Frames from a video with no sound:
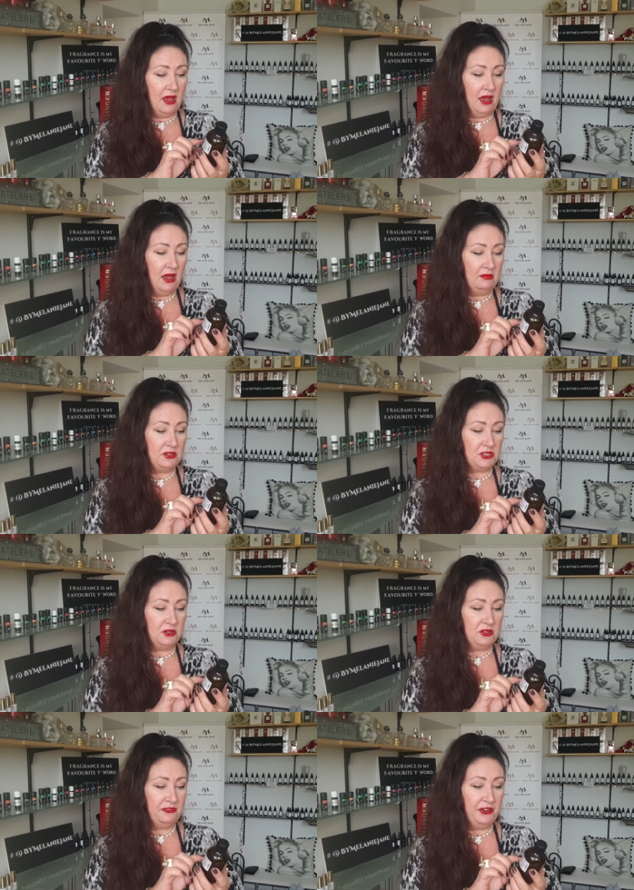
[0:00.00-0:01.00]
Um, so
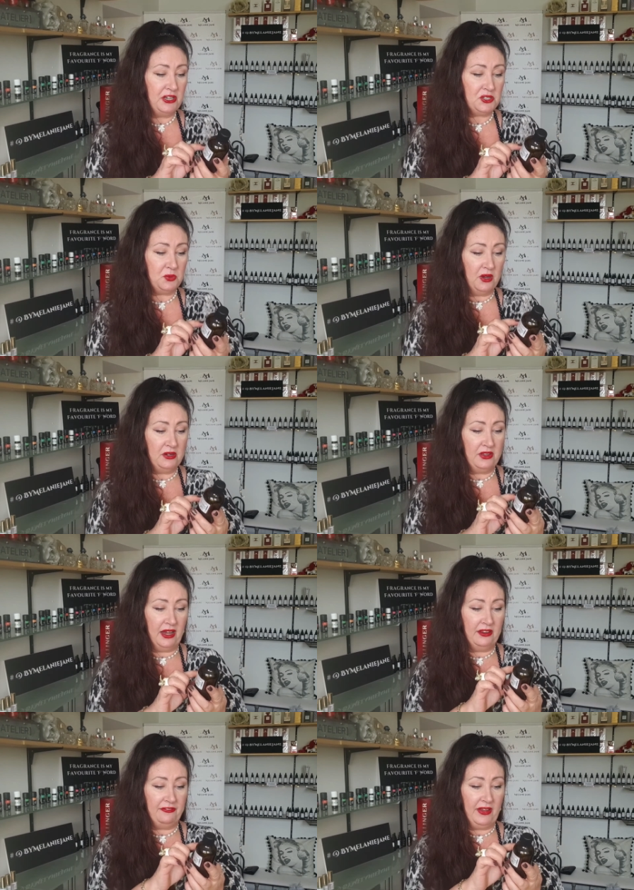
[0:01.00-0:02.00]
the first one that
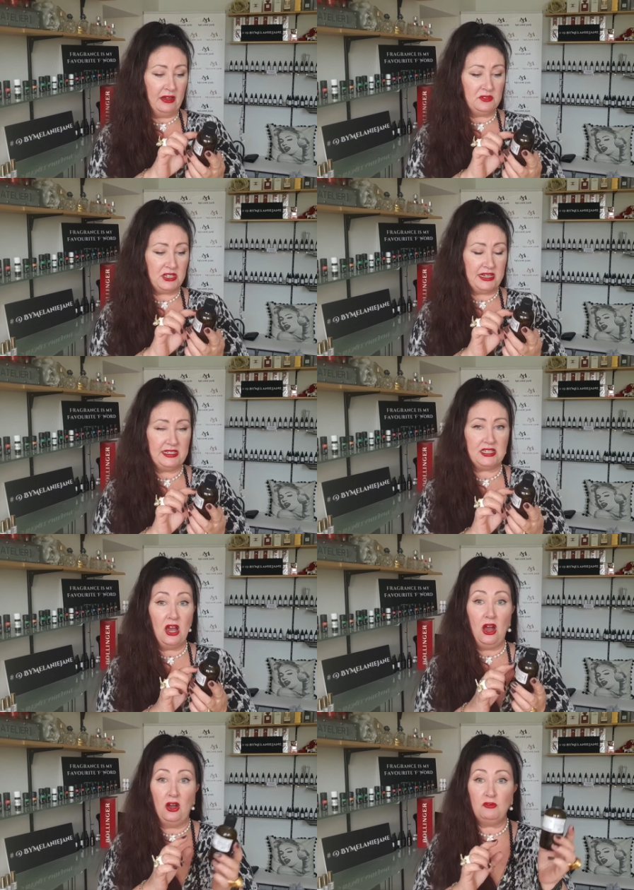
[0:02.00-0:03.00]
I found is
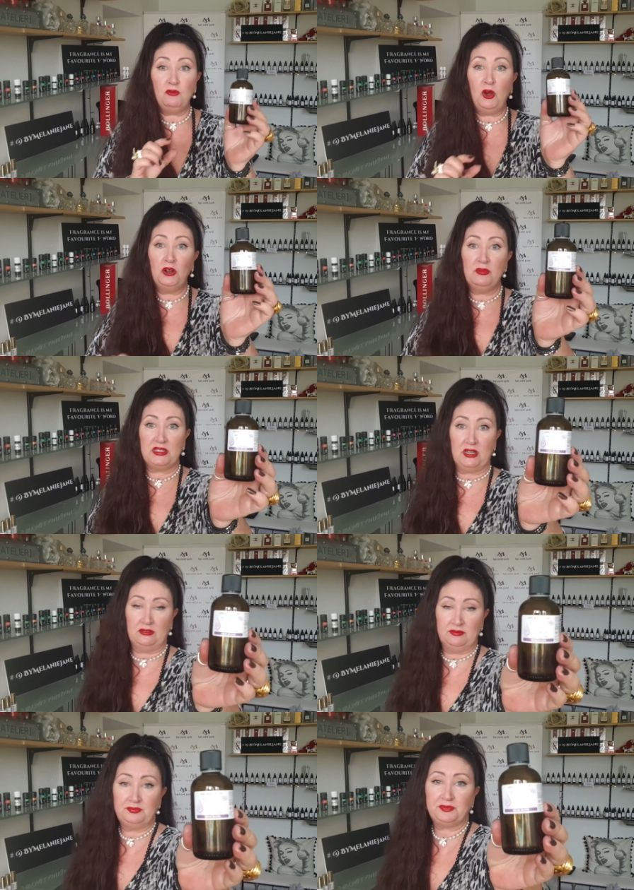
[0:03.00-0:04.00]
Aroma-Zone.